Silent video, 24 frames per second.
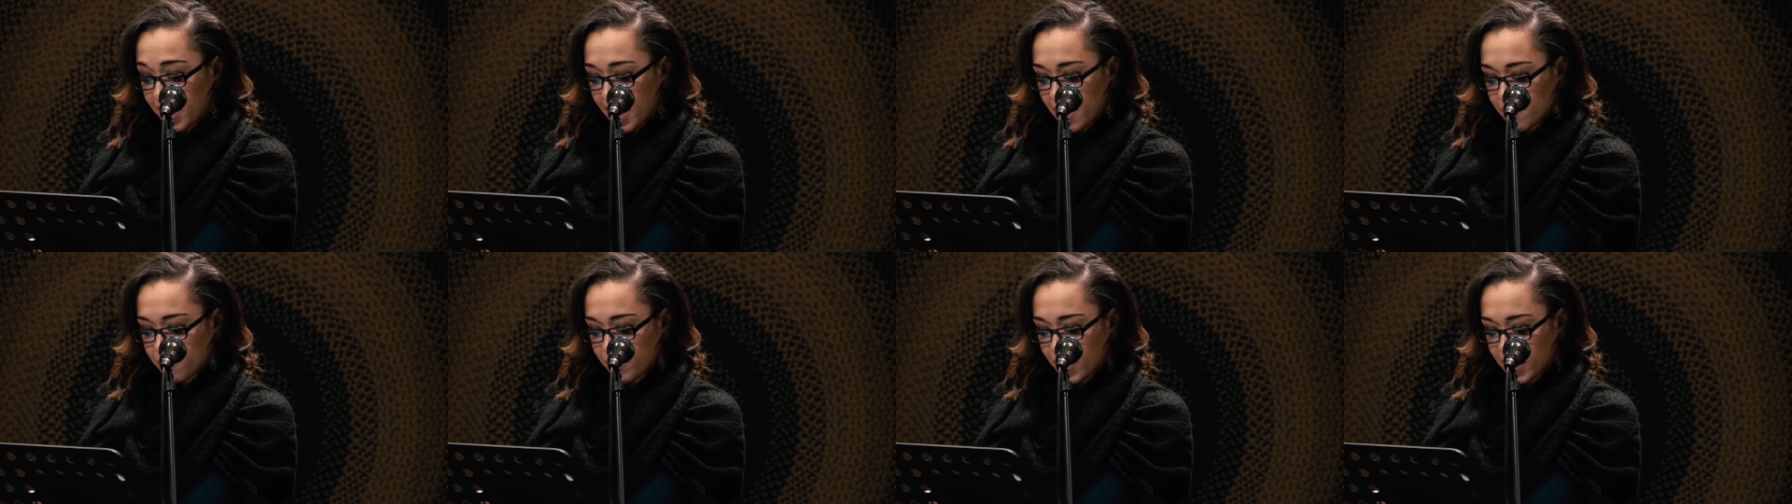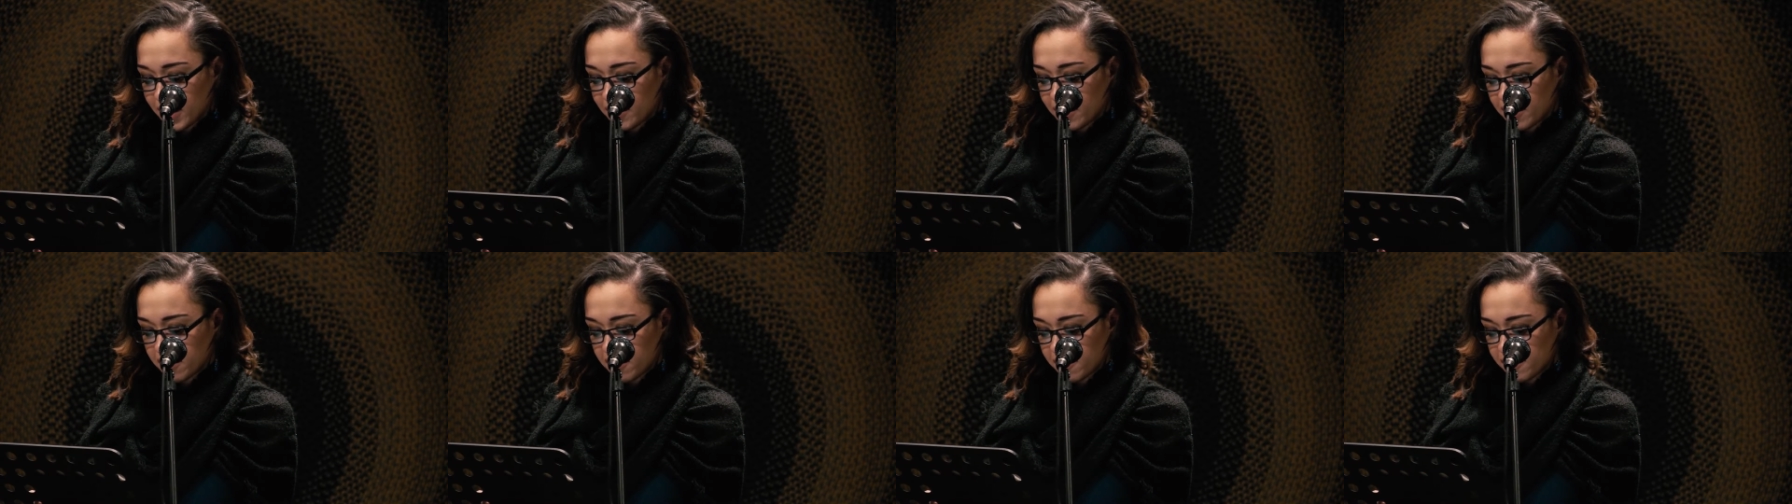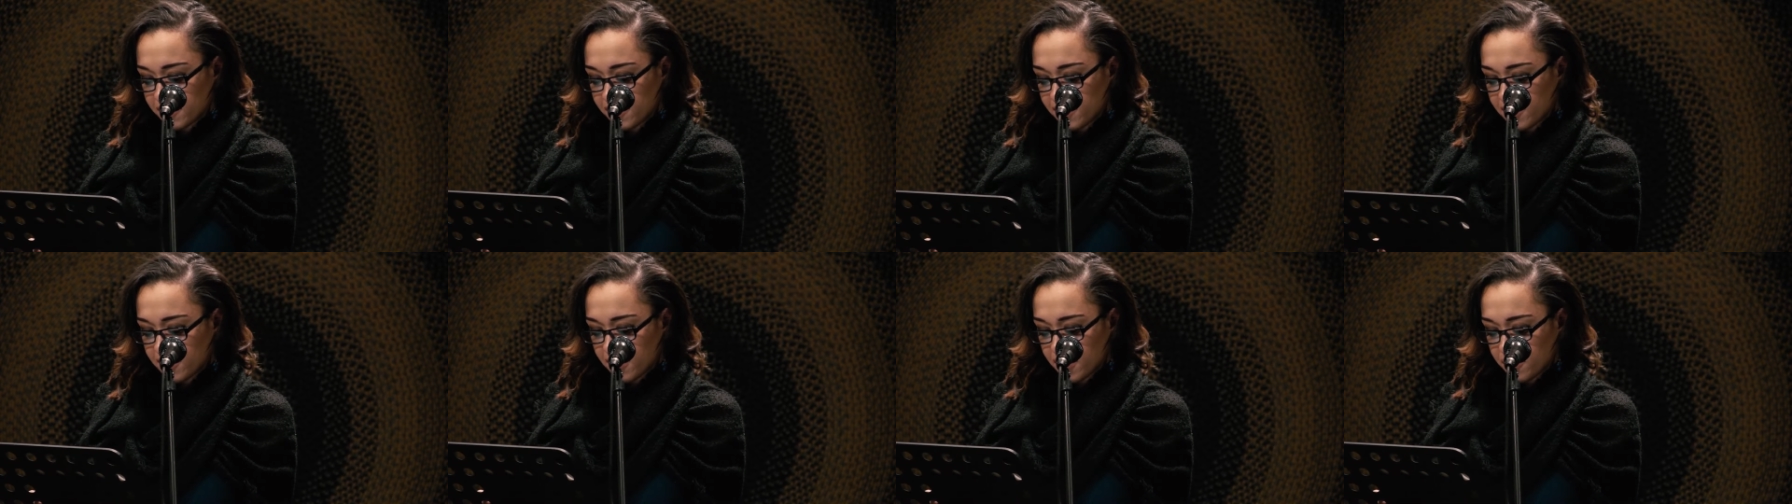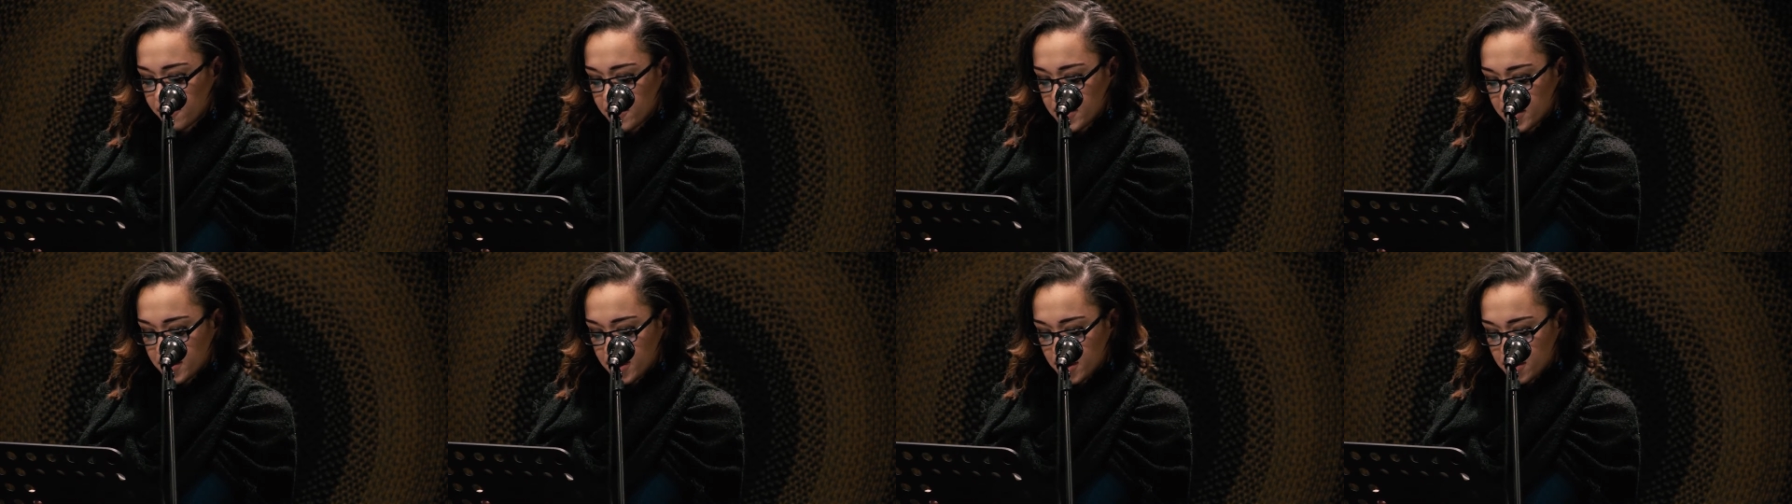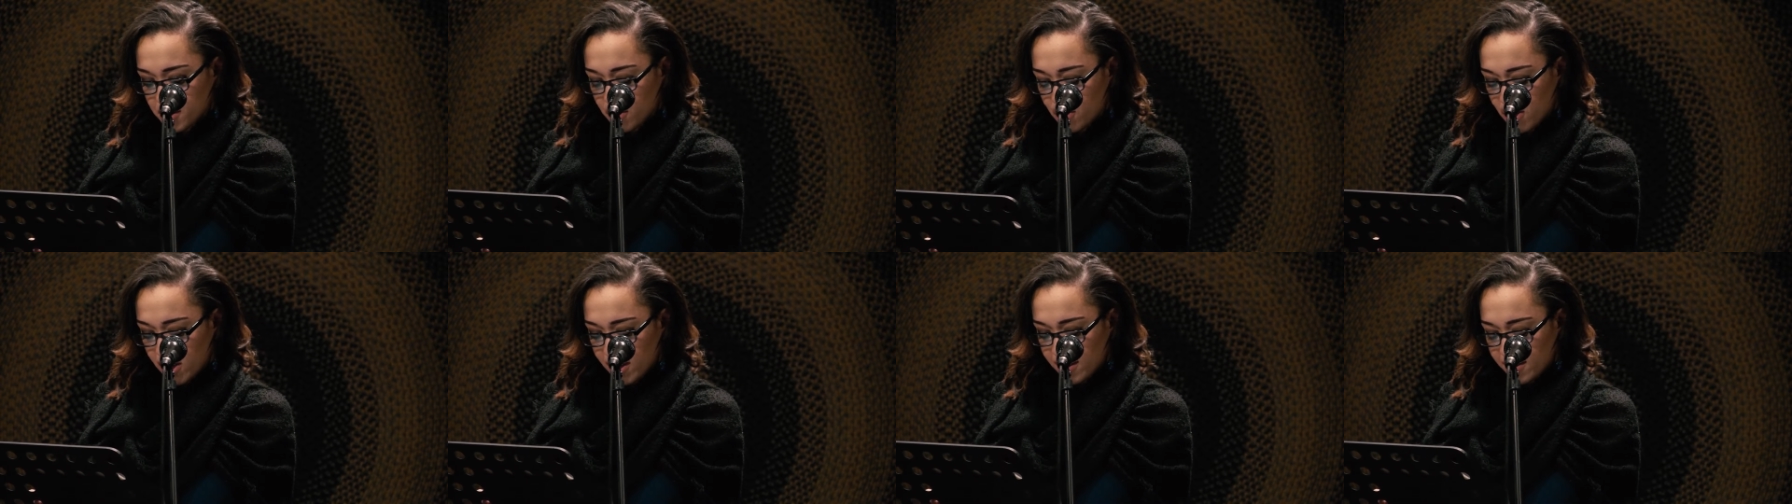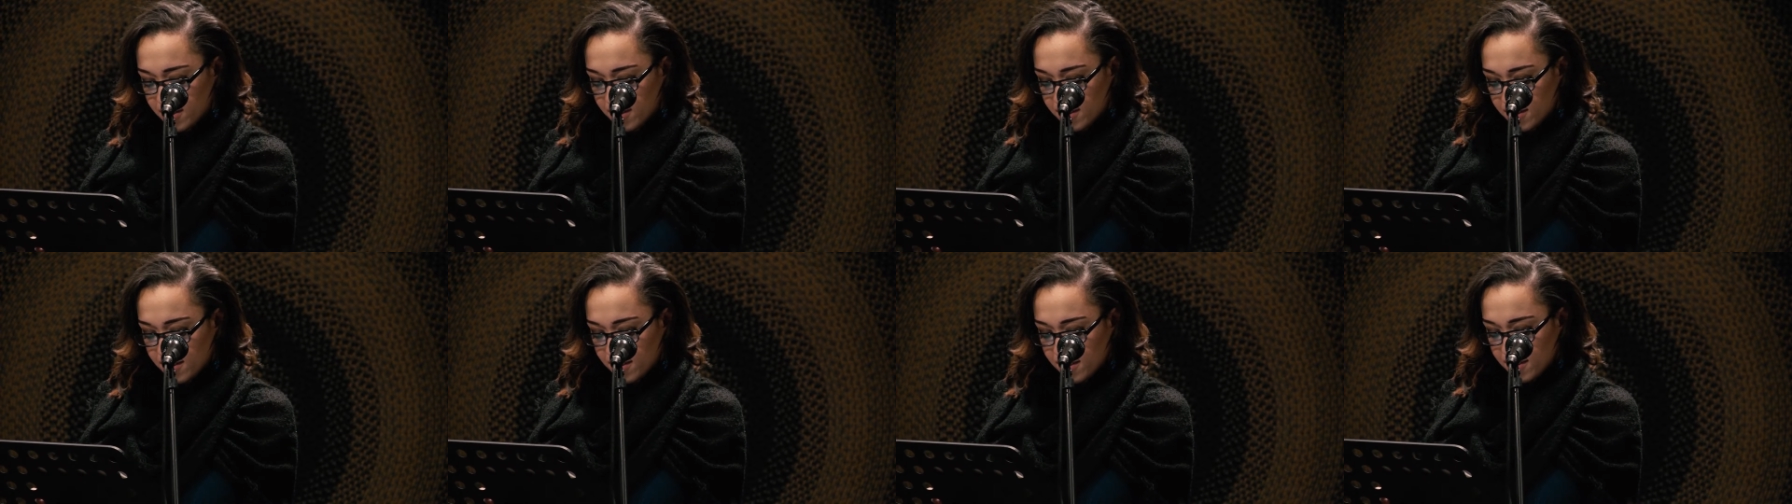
get paid enough to deal with this shit.